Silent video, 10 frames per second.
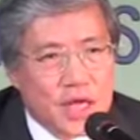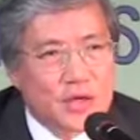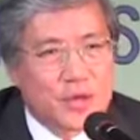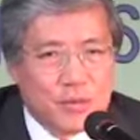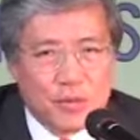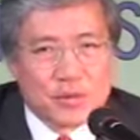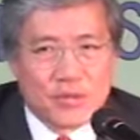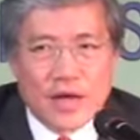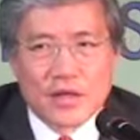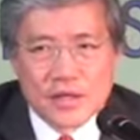country moves
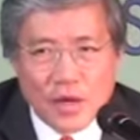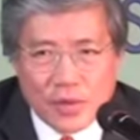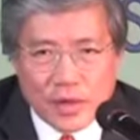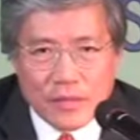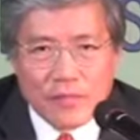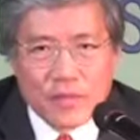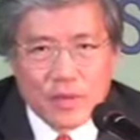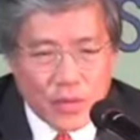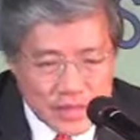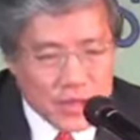rather slowly.
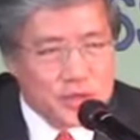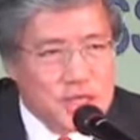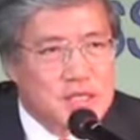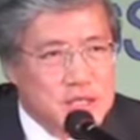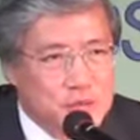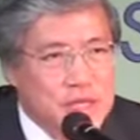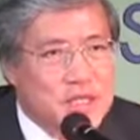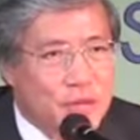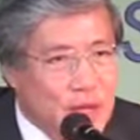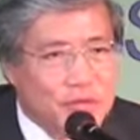But once the consensus
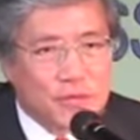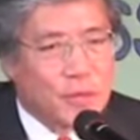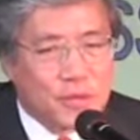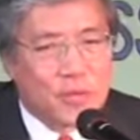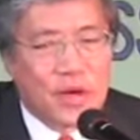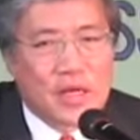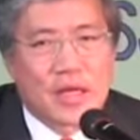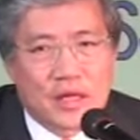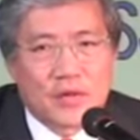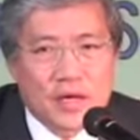reached that we have to walk in
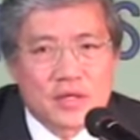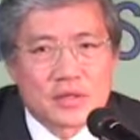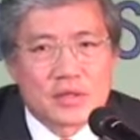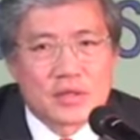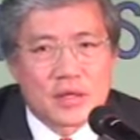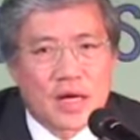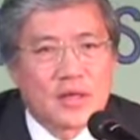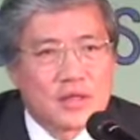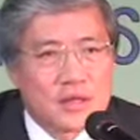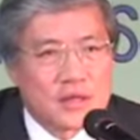that direction, I
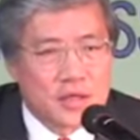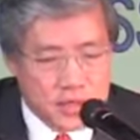think the